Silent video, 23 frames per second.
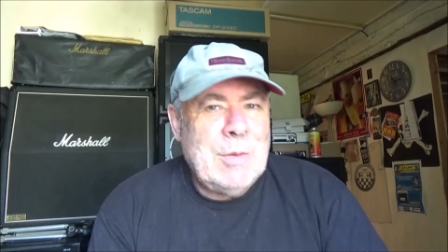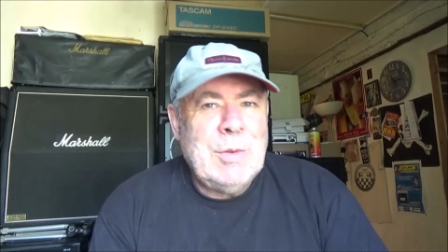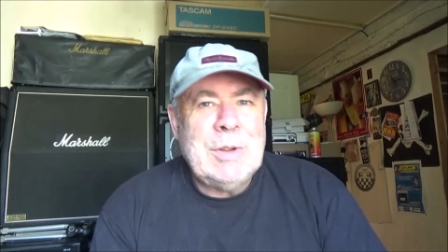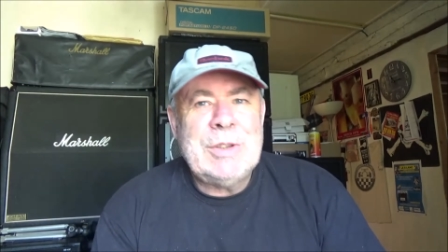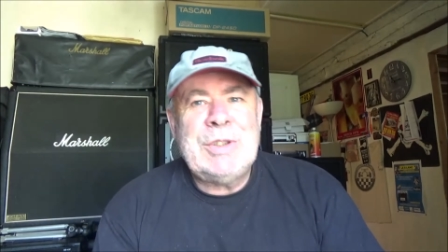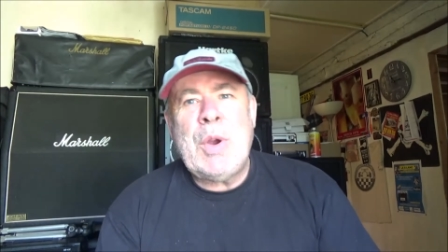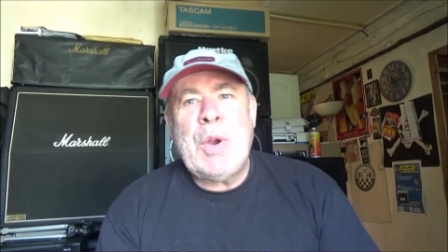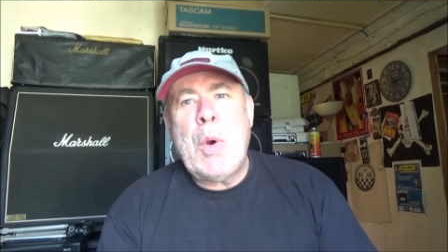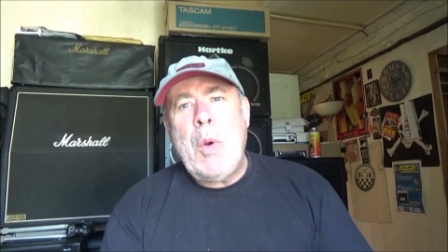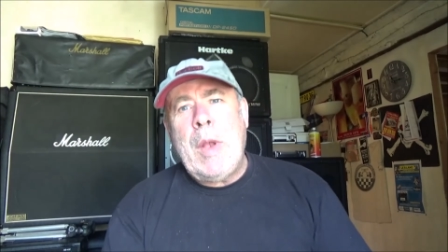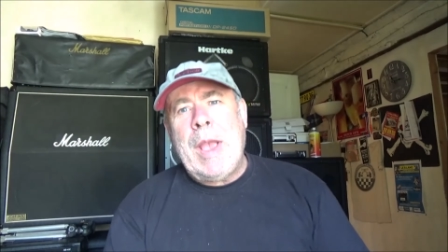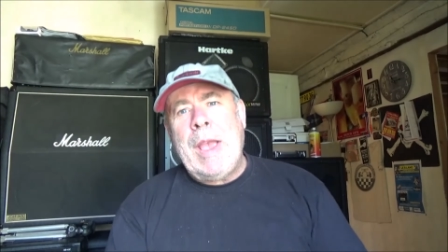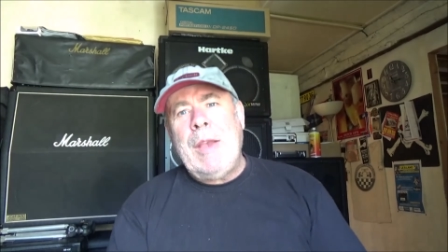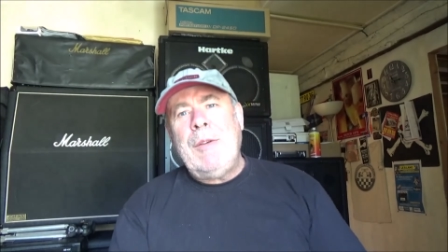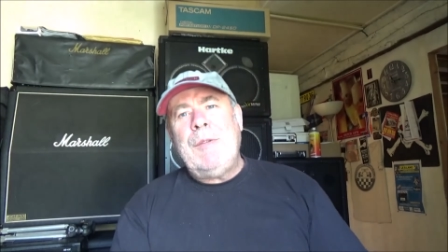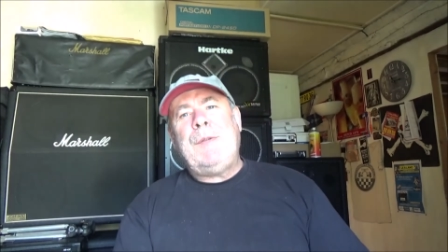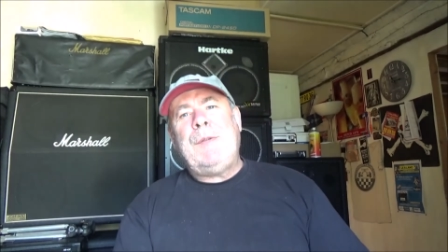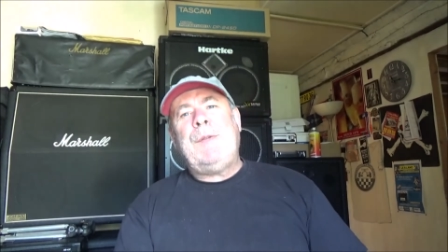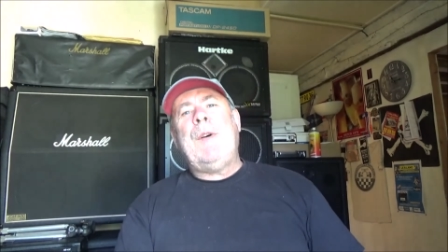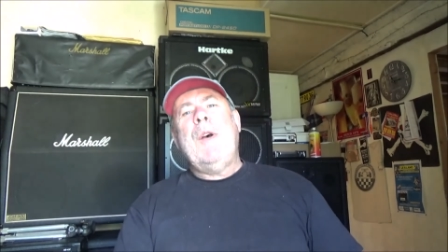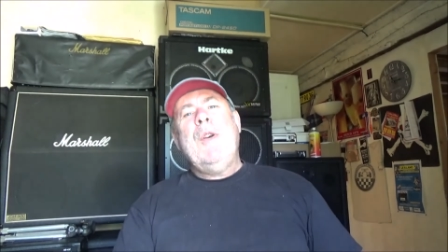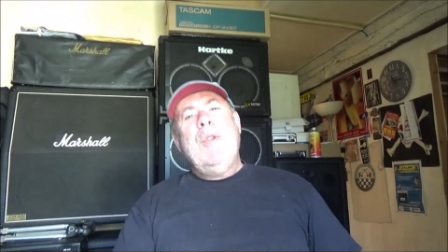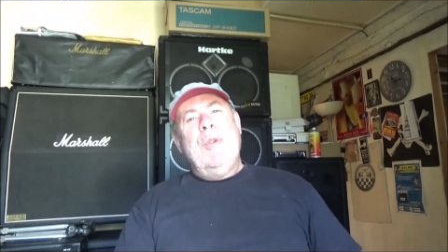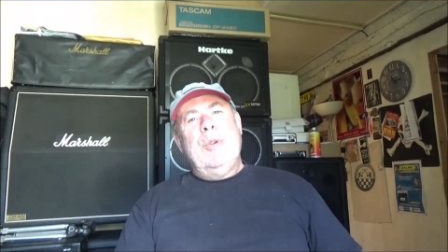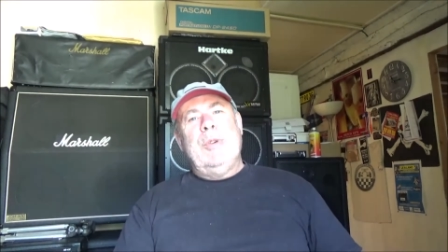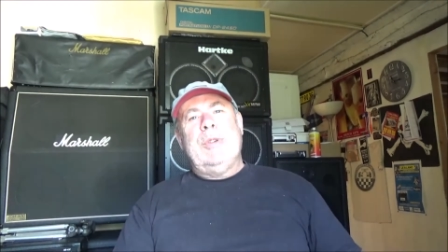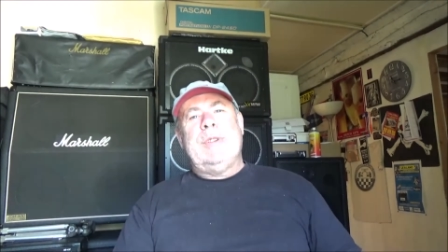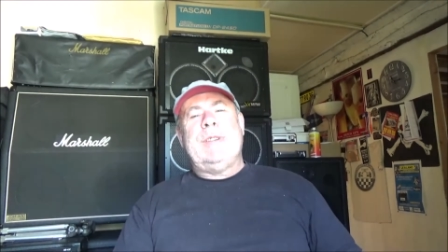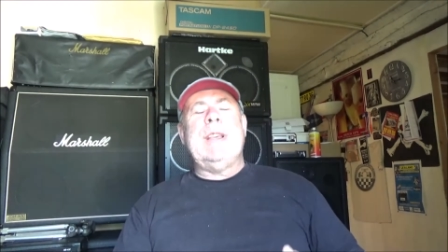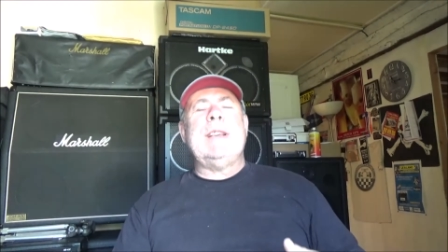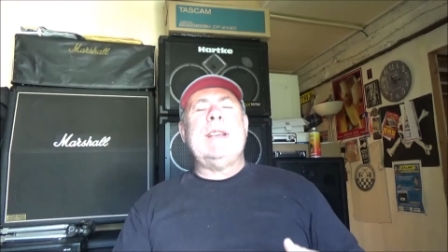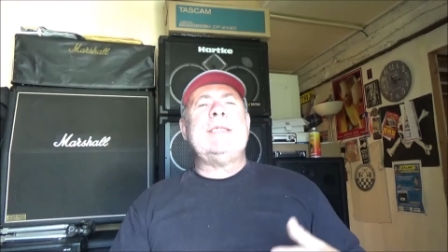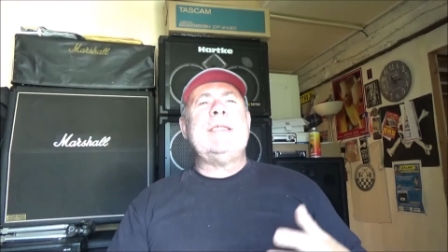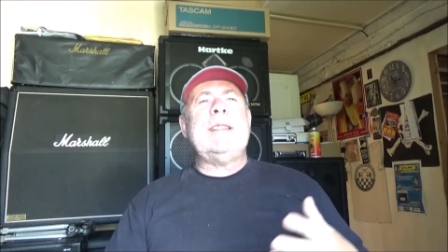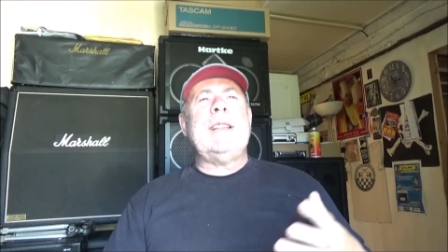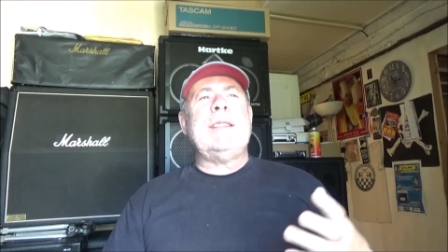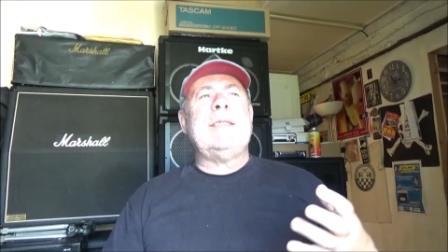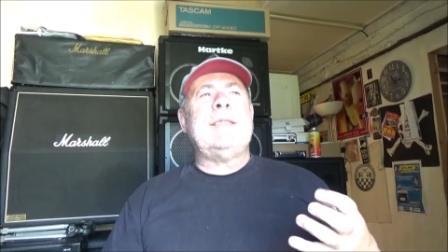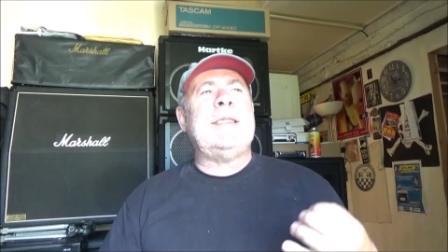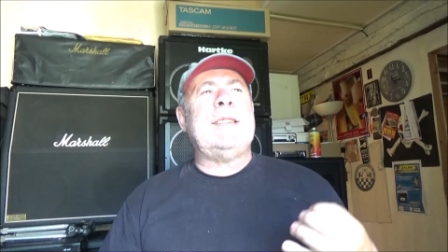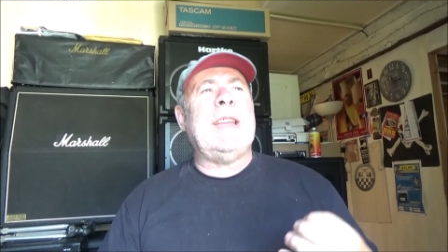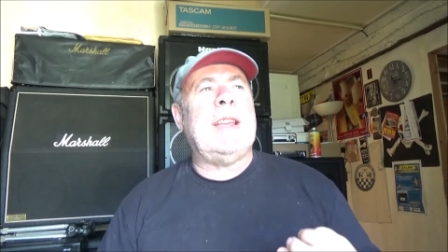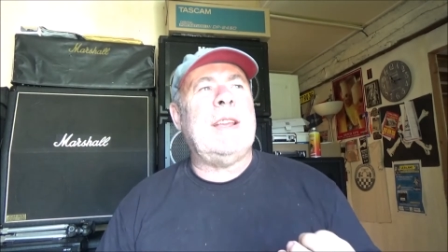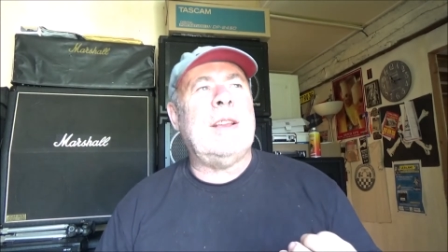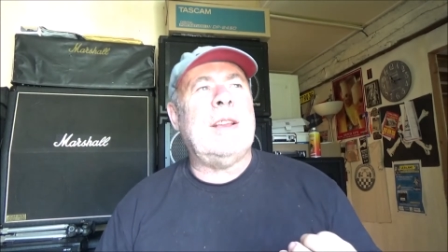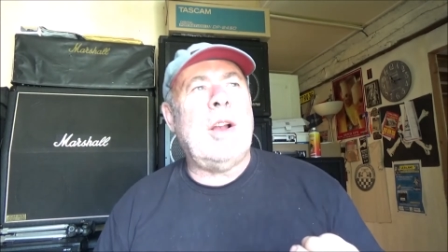Talking food, there's another
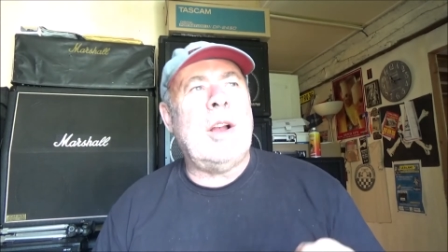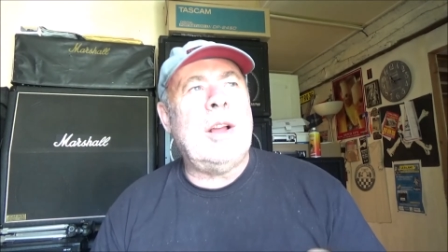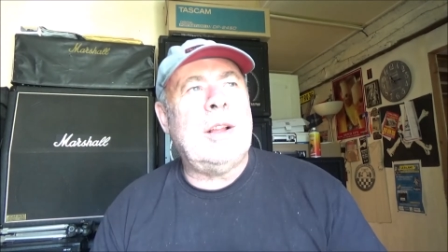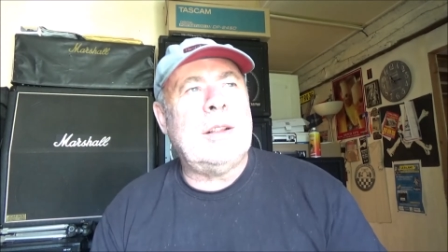thing,